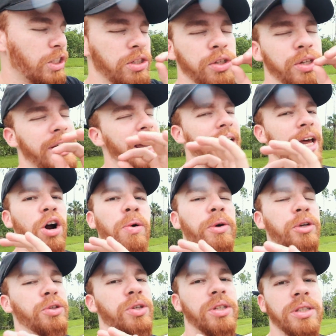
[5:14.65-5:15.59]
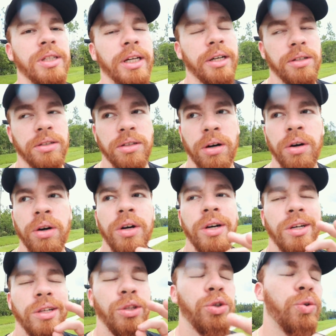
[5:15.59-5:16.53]
you can't overdo the stickers though.
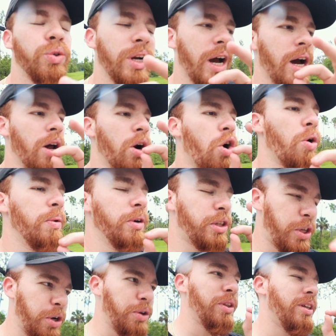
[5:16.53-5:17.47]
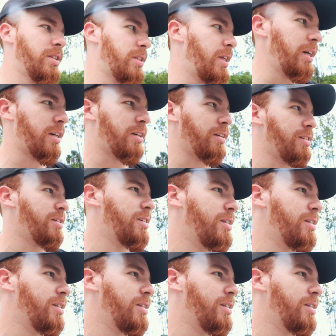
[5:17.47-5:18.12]
Do not overdo the stickers.